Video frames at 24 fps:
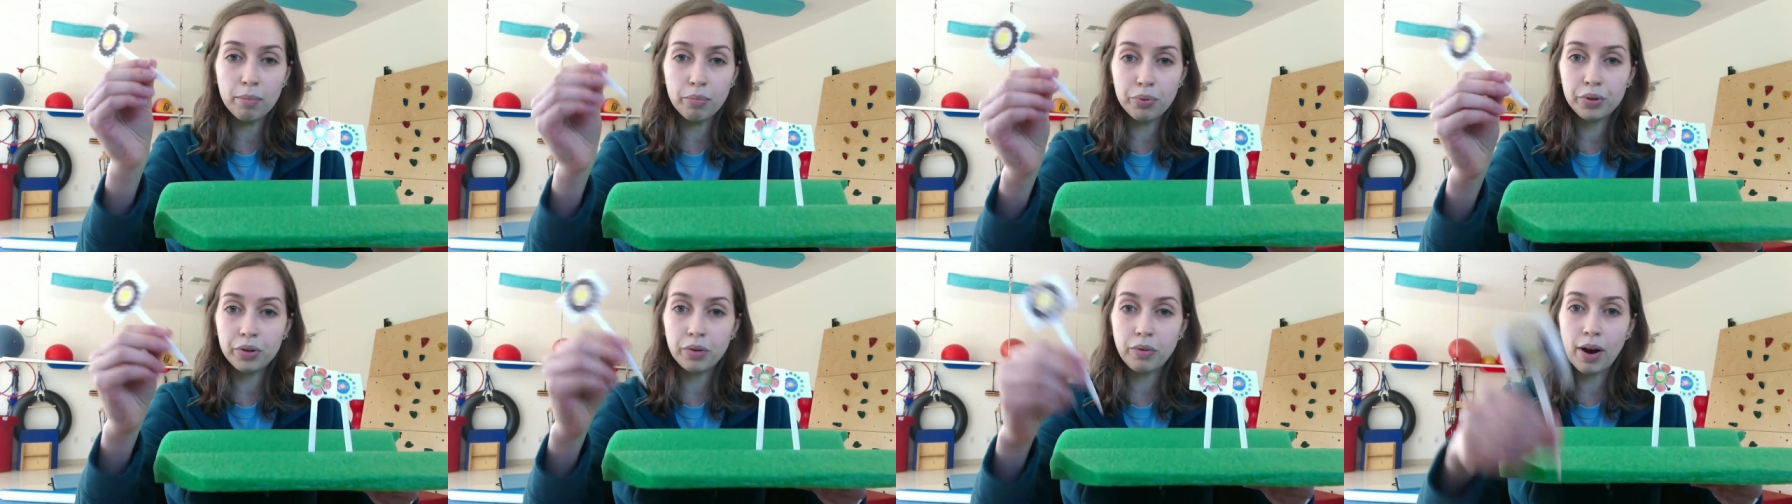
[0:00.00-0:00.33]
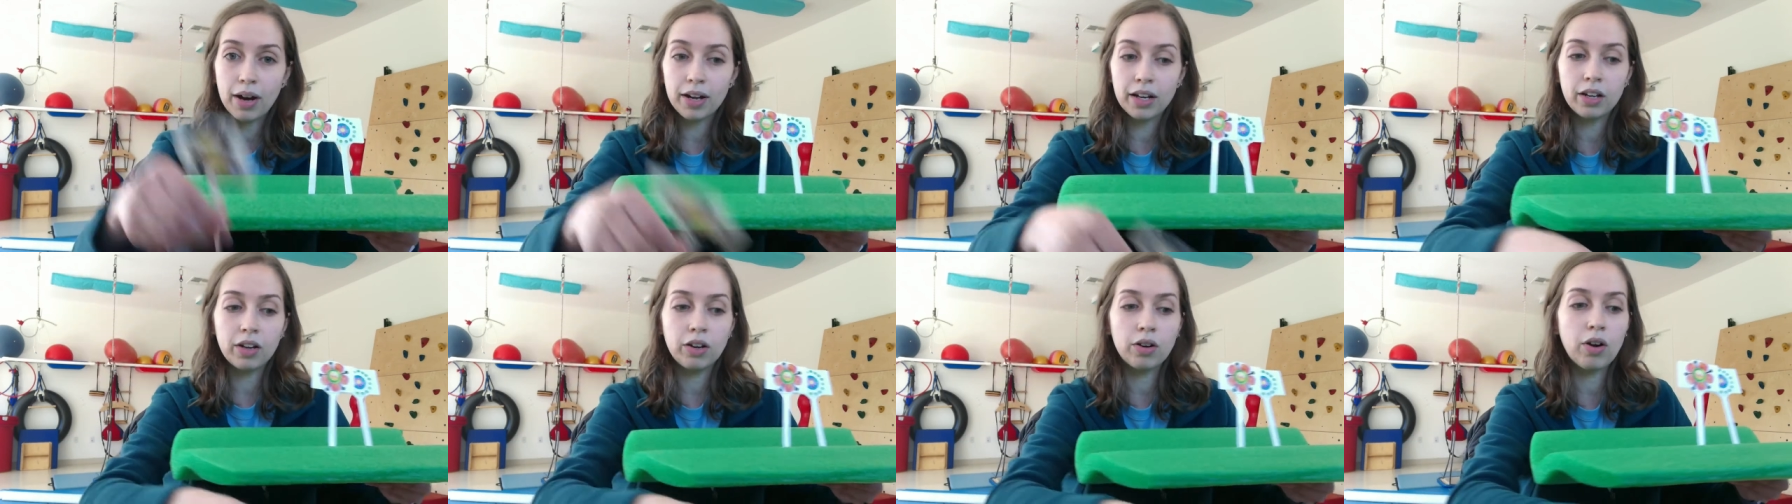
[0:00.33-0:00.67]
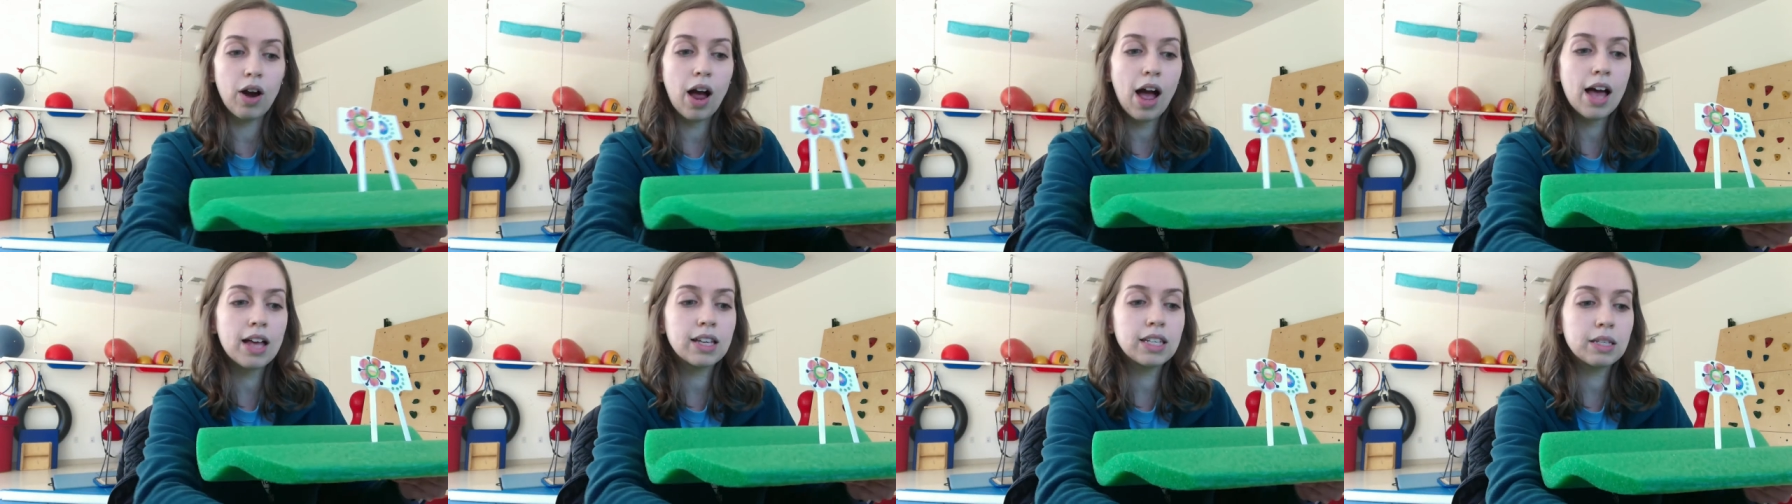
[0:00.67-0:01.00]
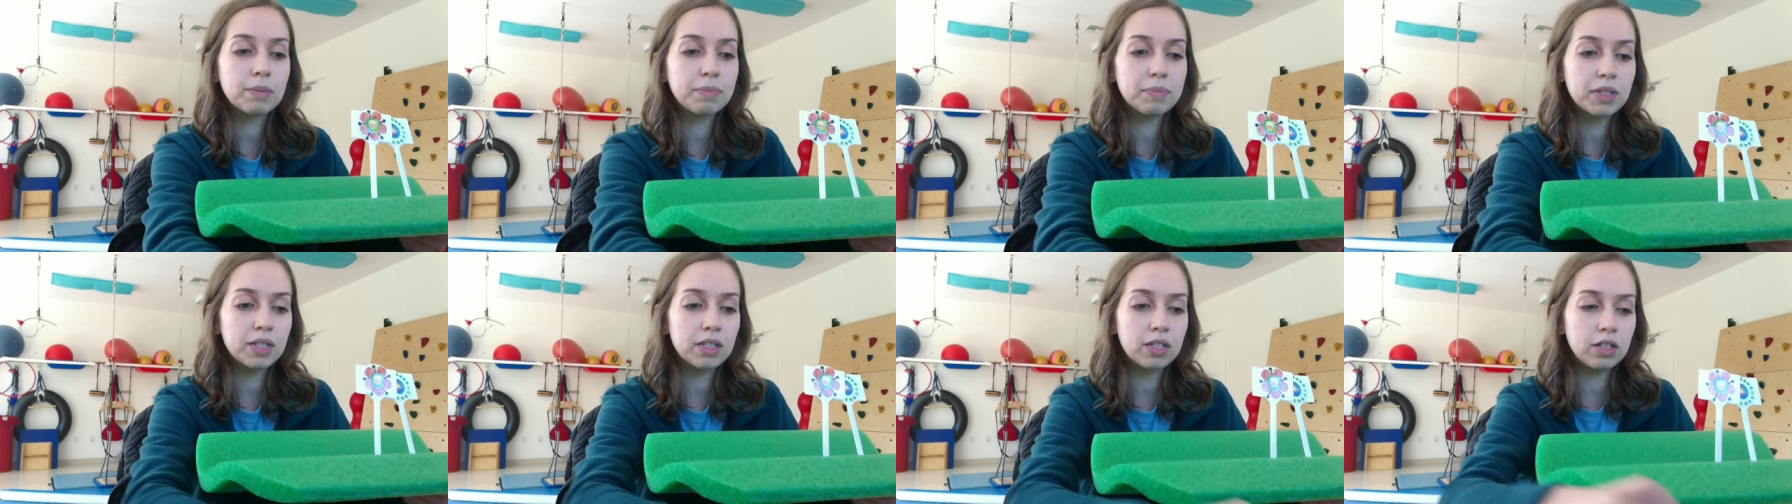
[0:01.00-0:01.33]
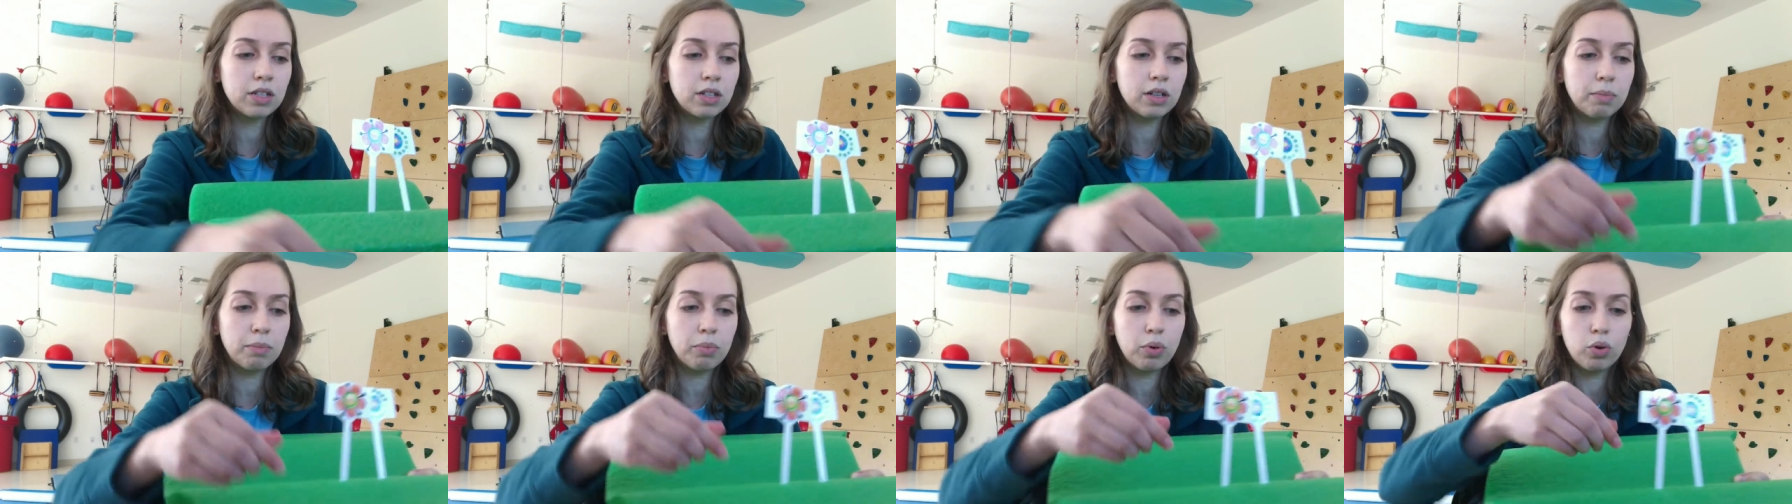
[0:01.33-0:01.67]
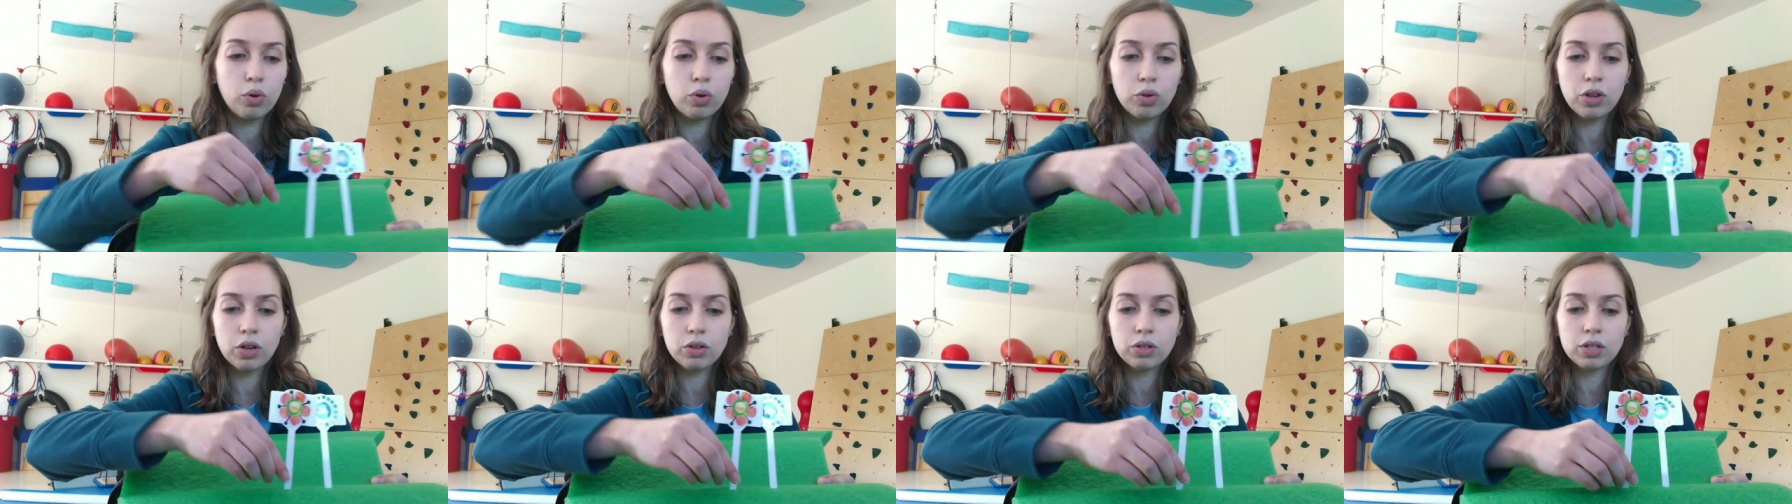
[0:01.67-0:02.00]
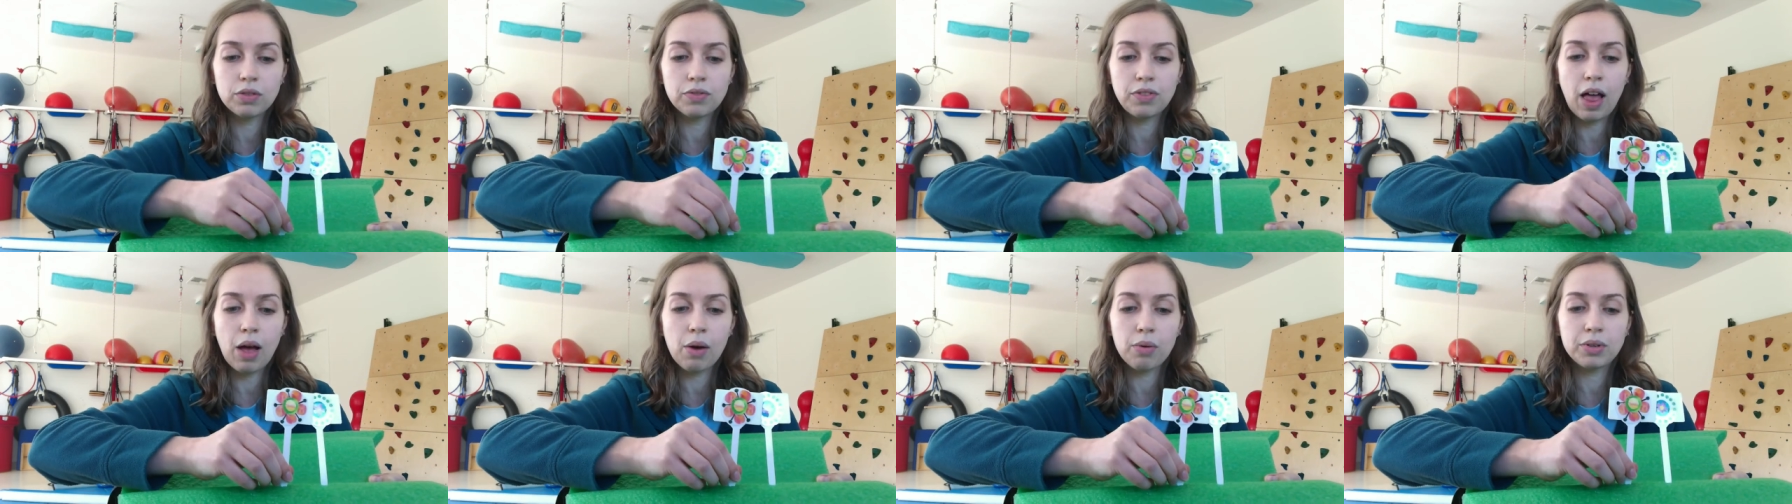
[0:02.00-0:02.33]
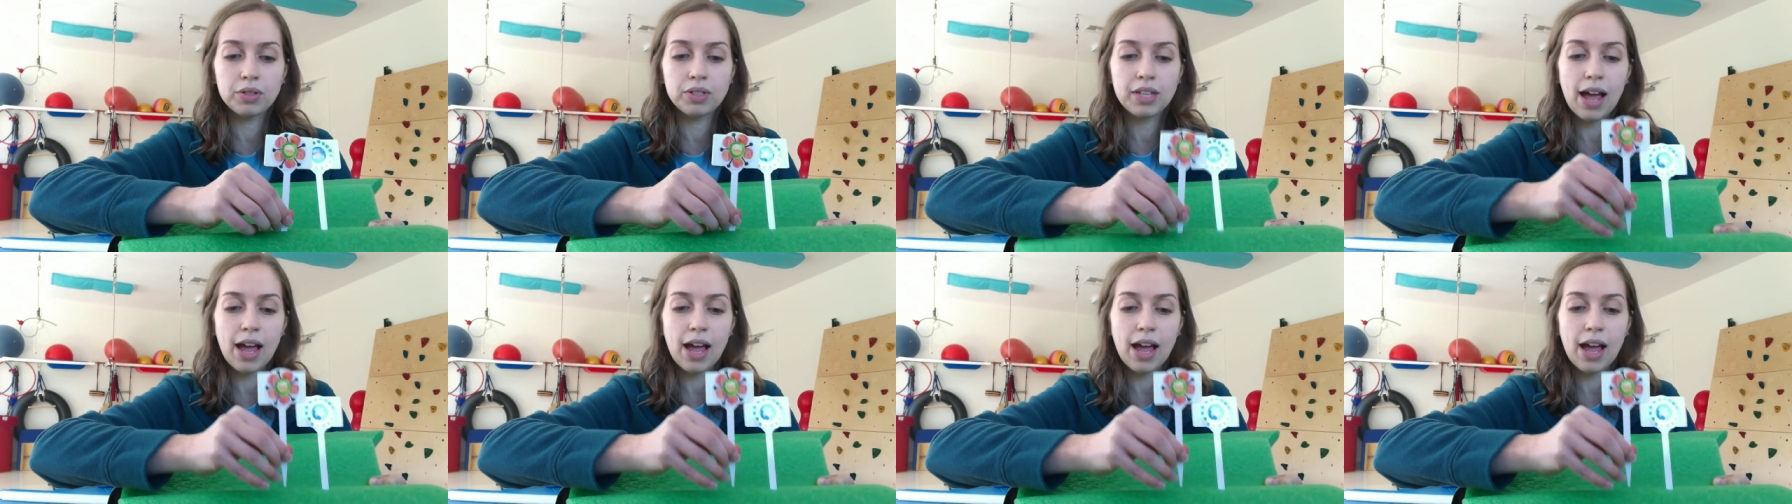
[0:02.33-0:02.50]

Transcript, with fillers: pre-writing grasp to pull those flowers